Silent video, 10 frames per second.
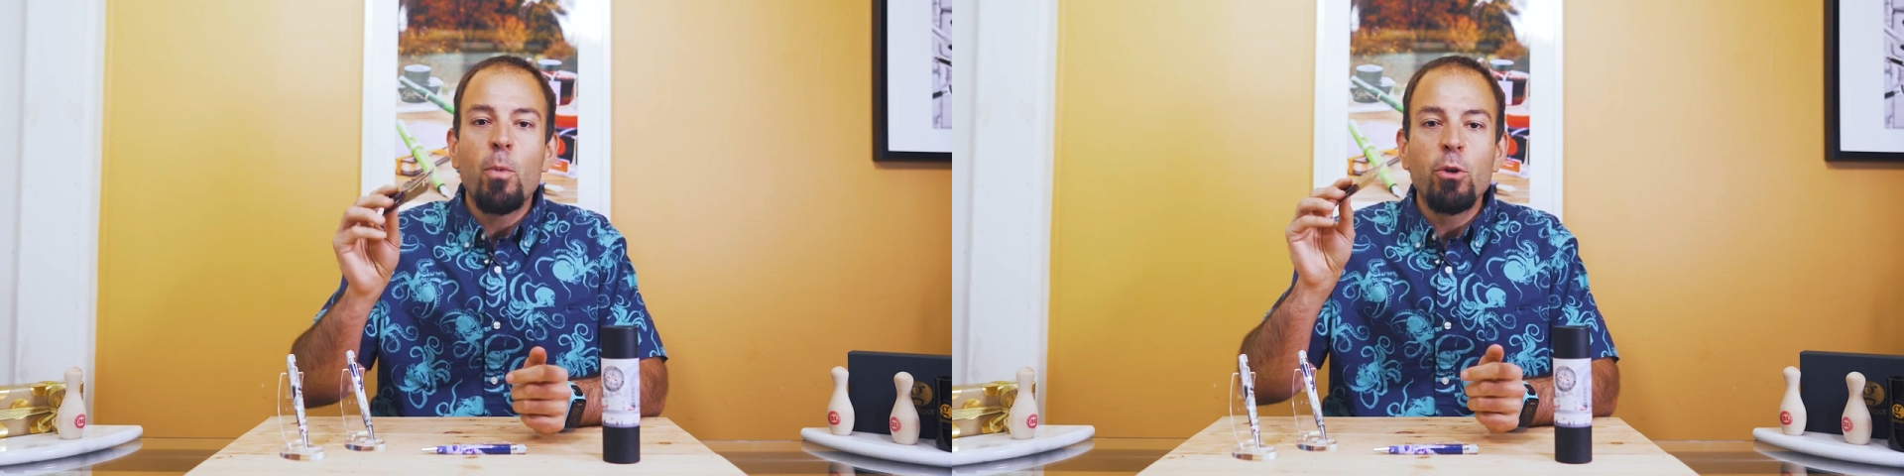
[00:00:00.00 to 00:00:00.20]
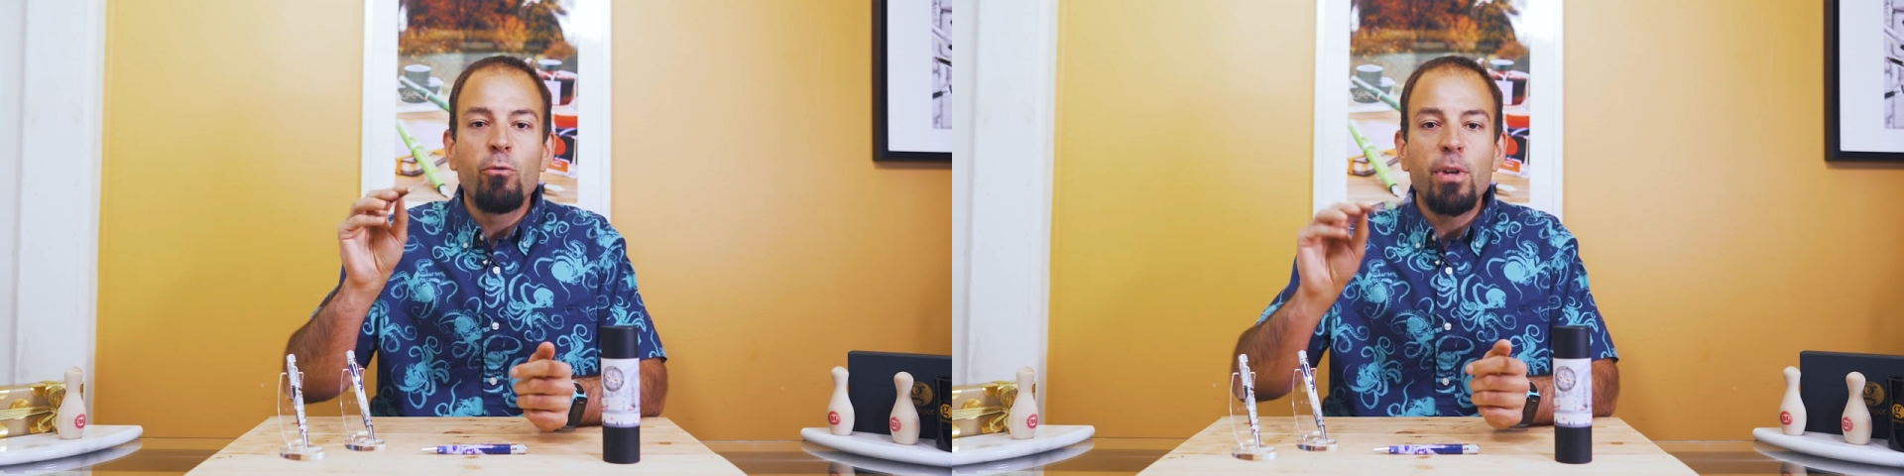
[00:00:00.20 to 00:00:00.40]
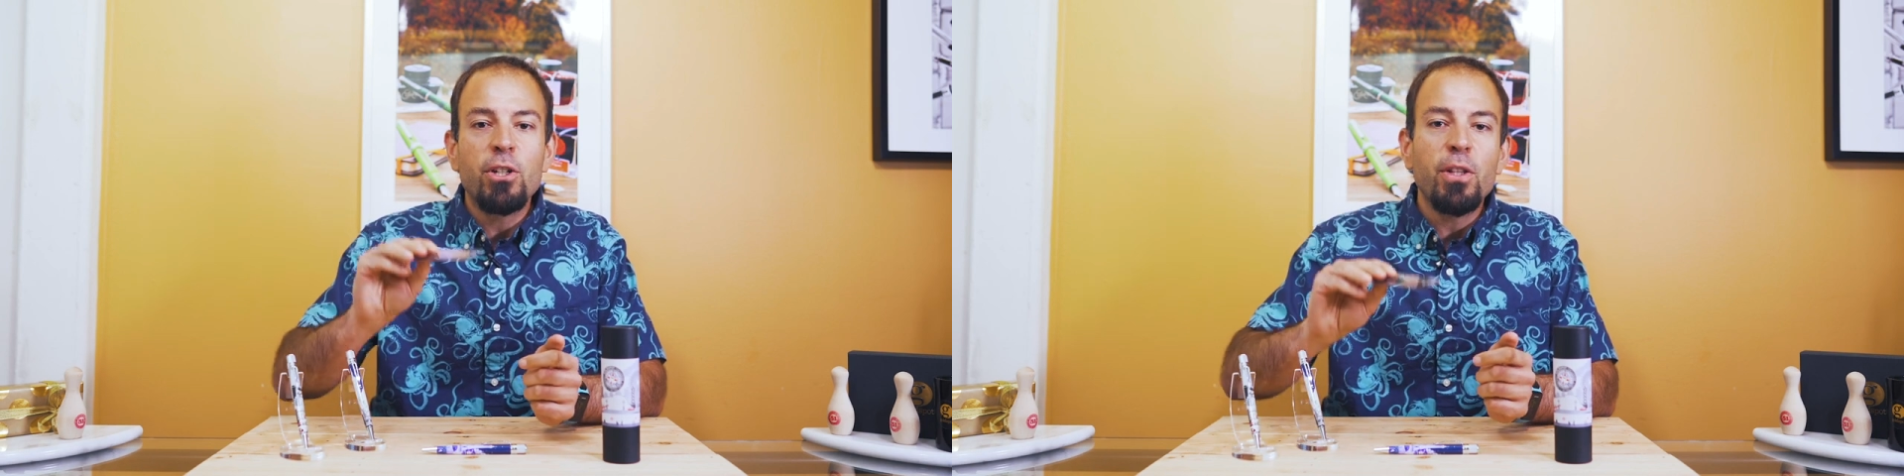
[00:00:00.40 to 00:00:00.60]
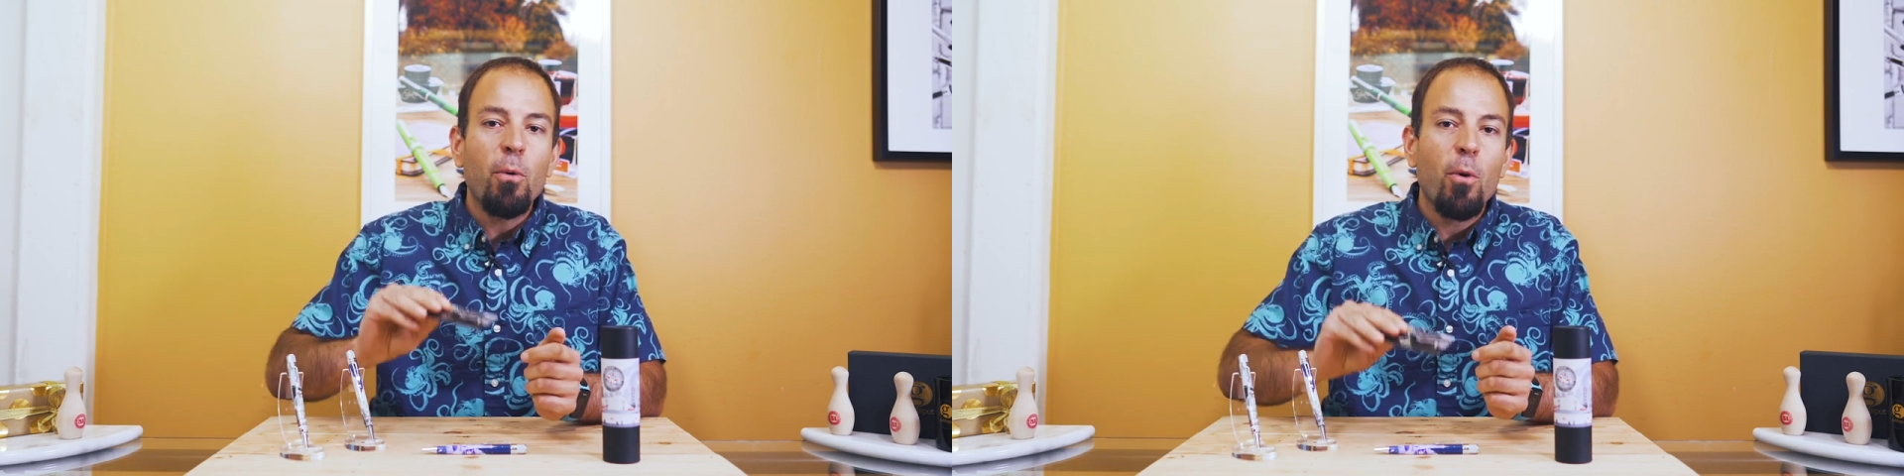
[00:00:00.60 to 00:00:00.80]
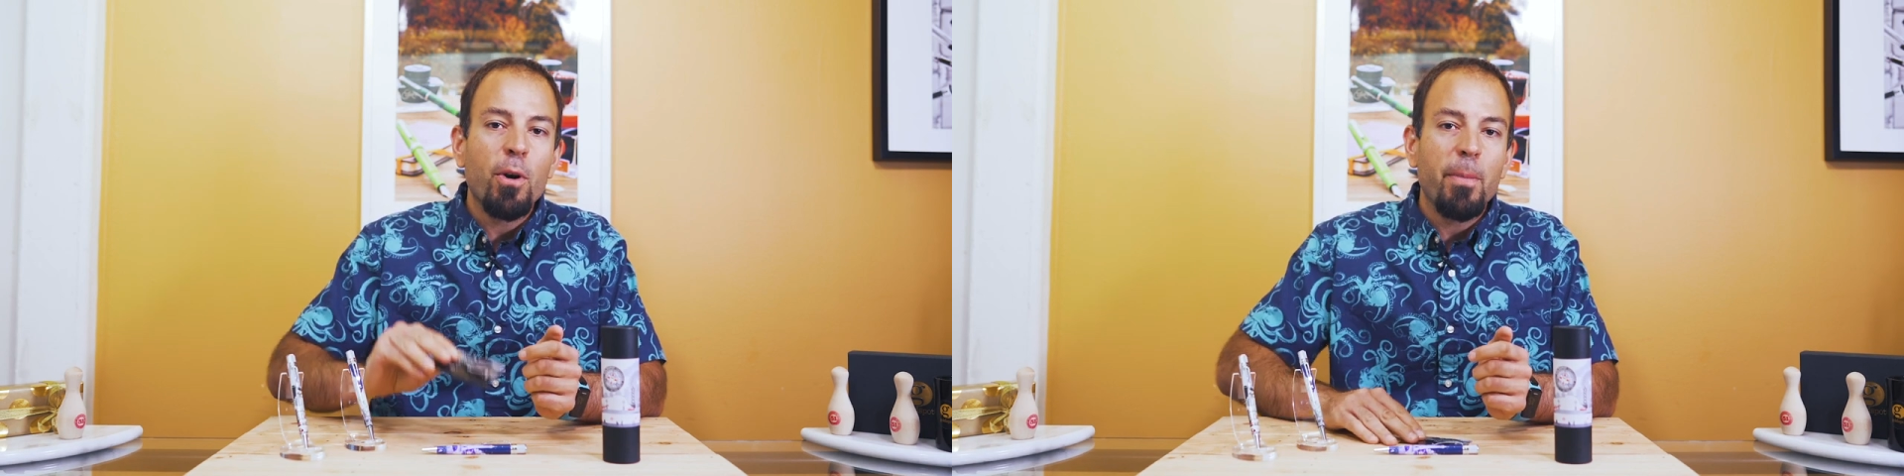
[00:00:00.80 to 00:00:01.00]
when you reach the
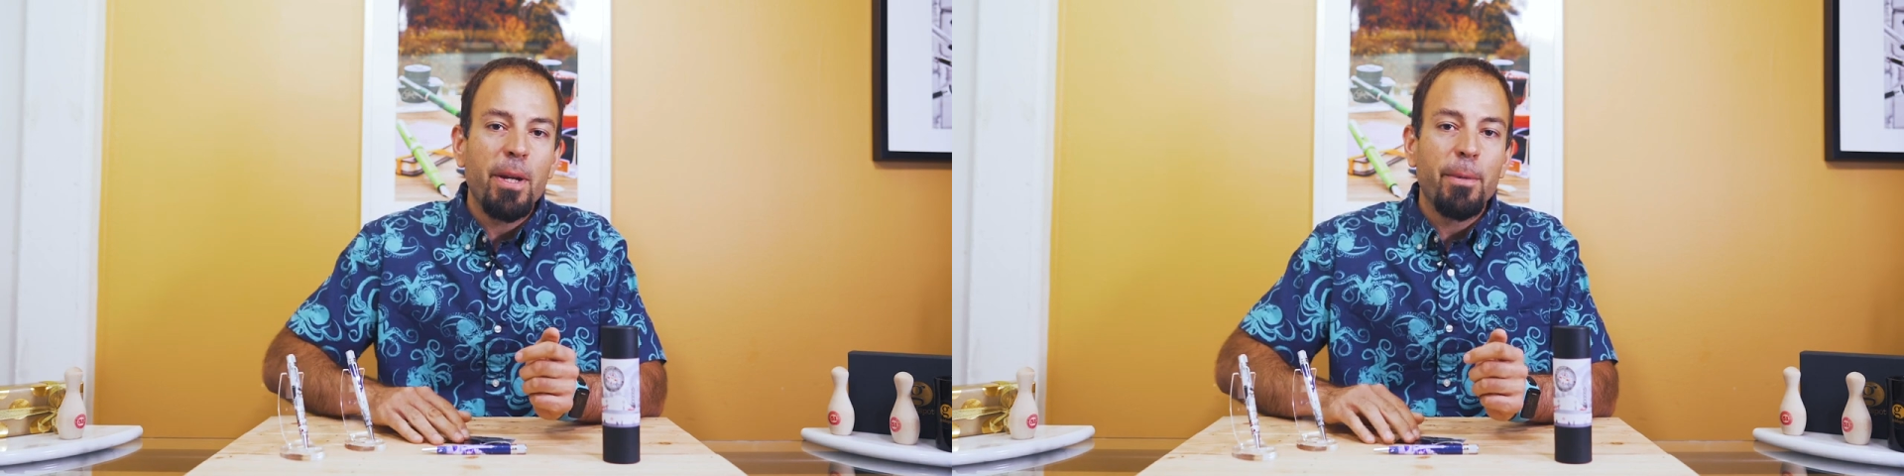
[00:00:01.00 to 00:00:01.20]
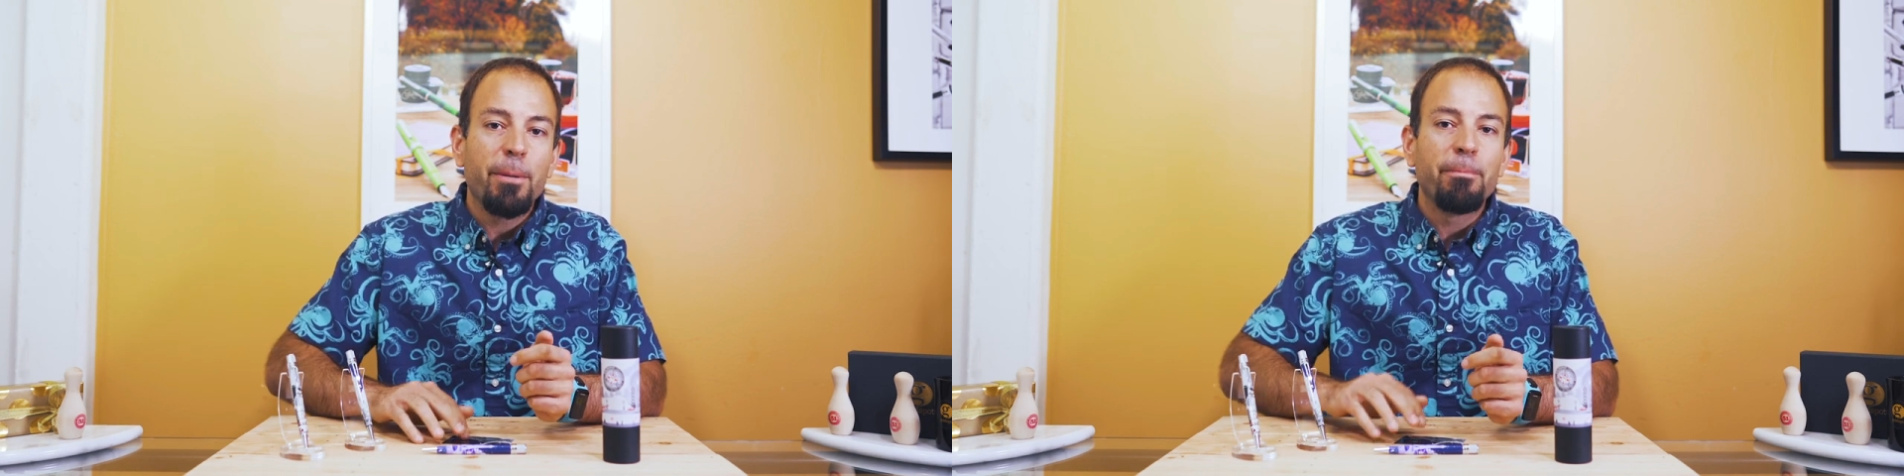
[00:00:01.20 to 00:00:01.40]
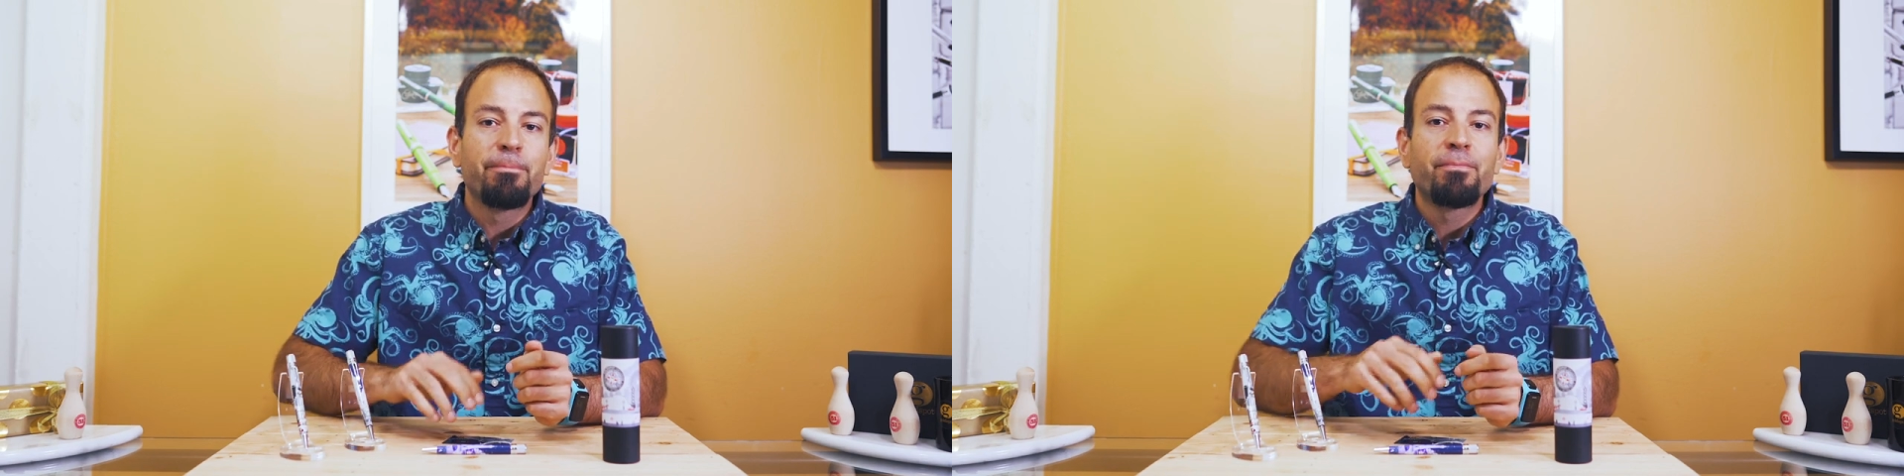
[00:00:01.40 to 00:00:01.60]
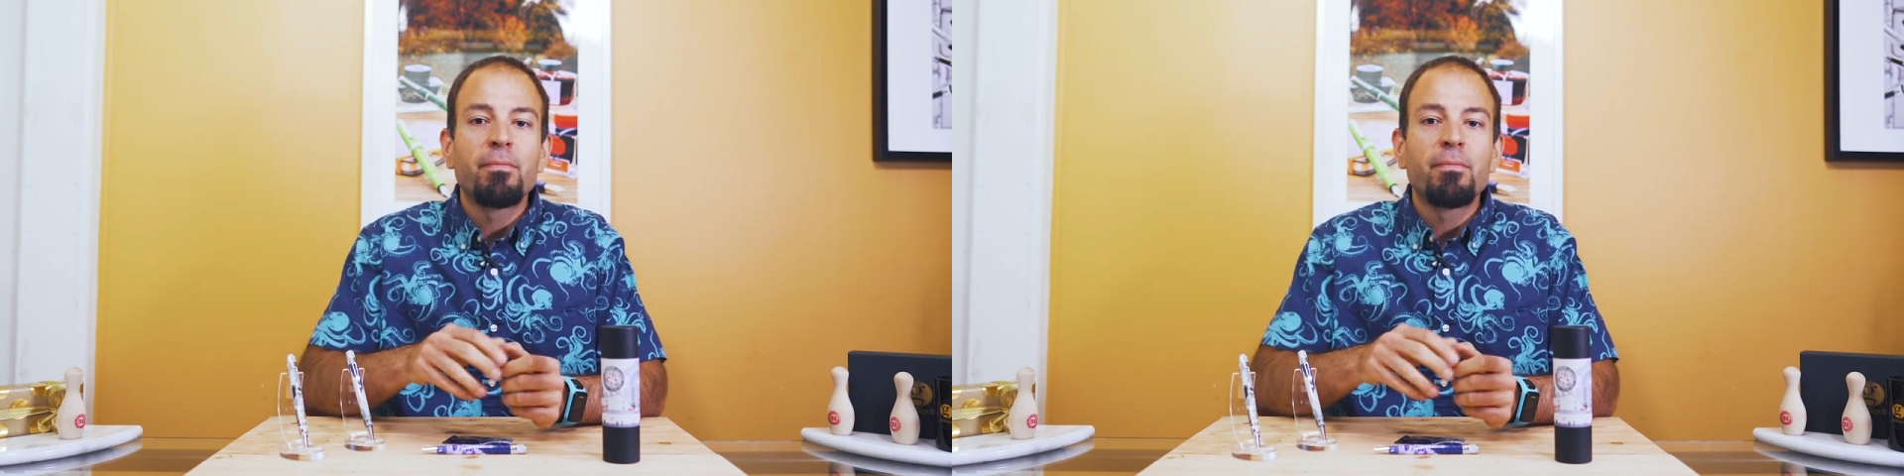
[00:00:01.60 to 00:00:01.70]
order minimum.